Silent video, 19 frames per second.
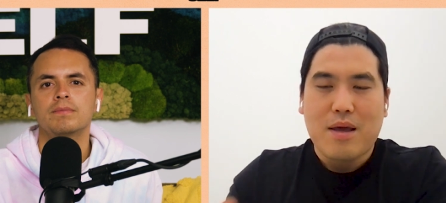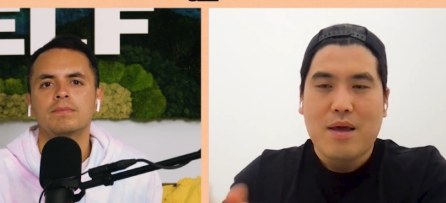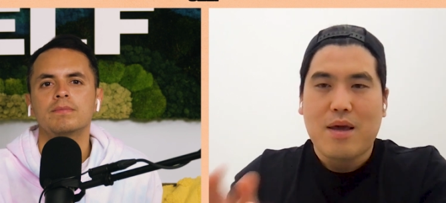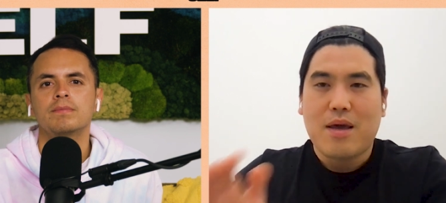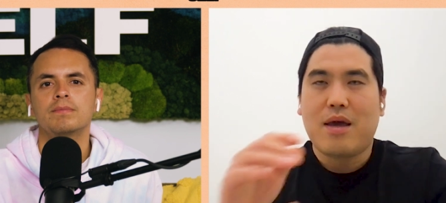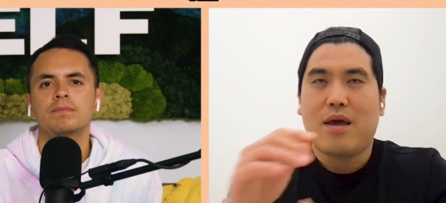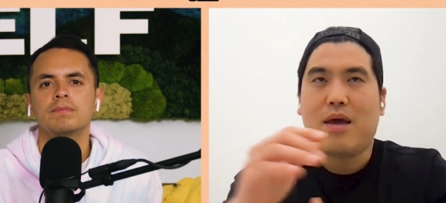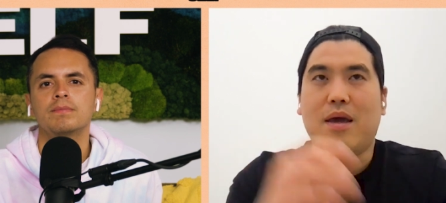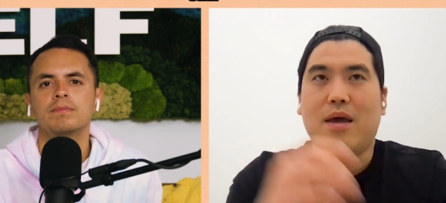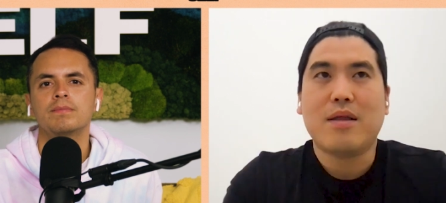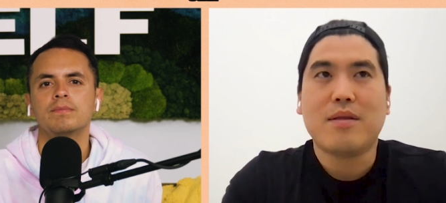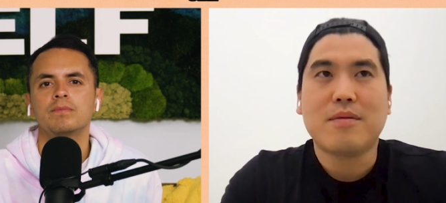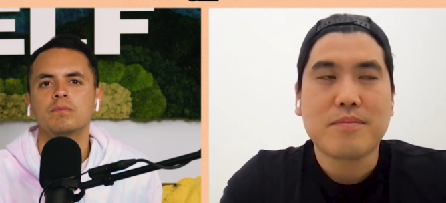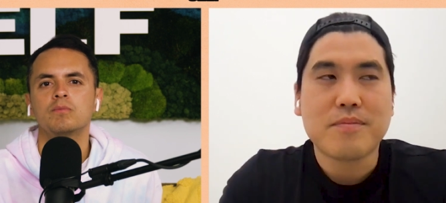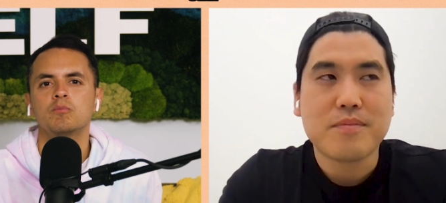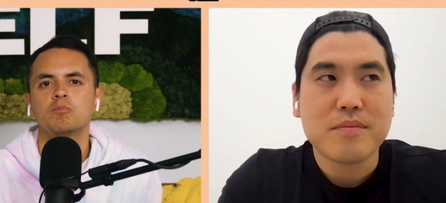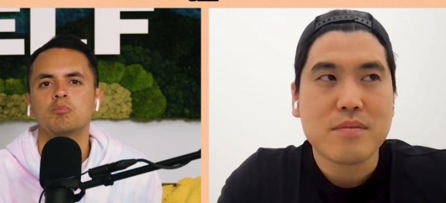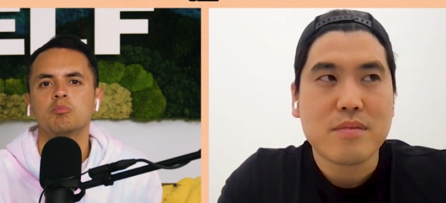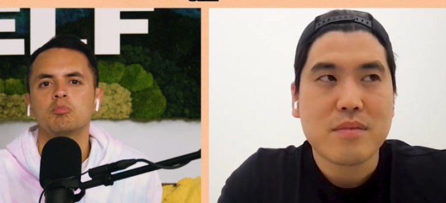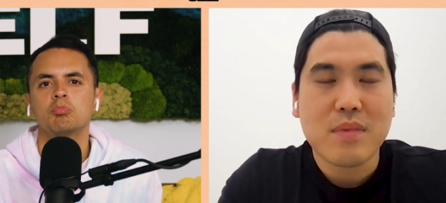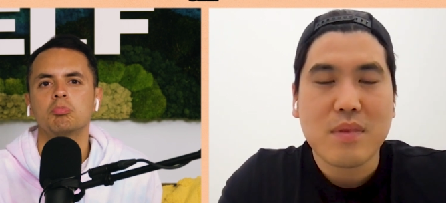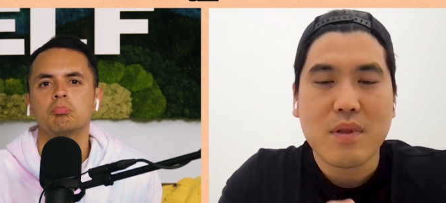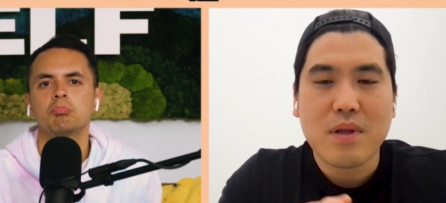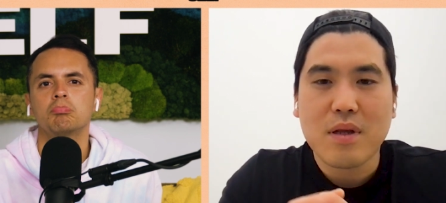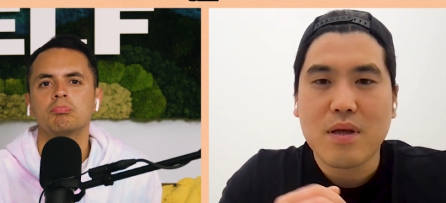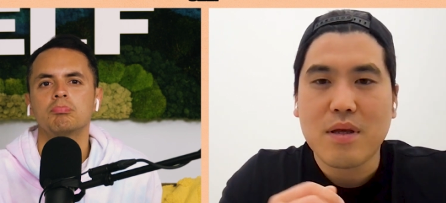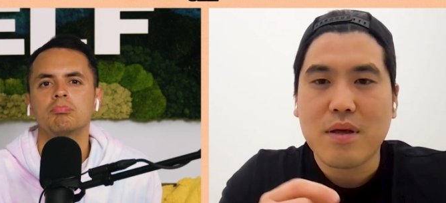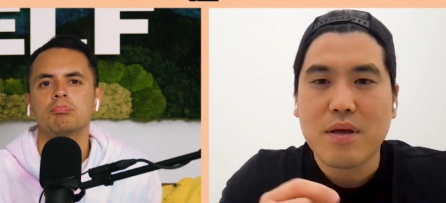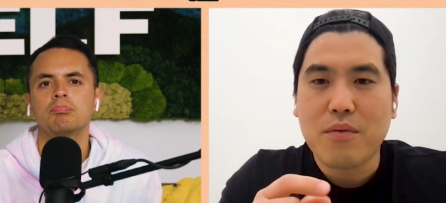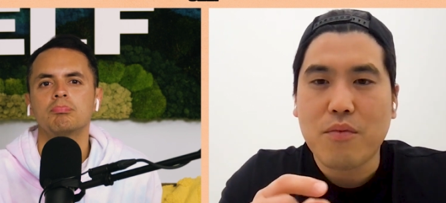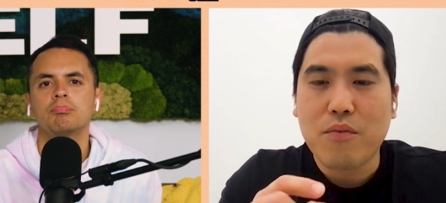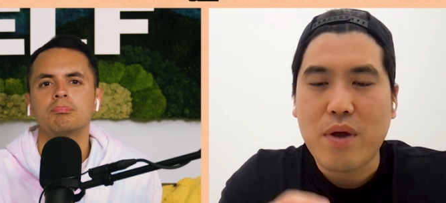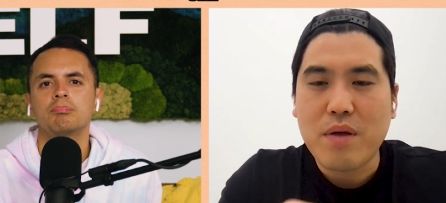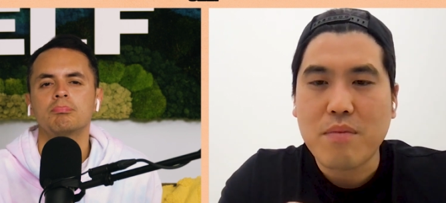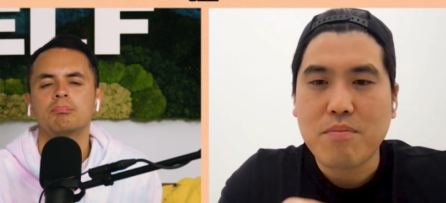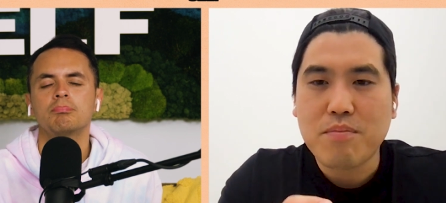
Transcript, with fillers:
Speaker 1: And when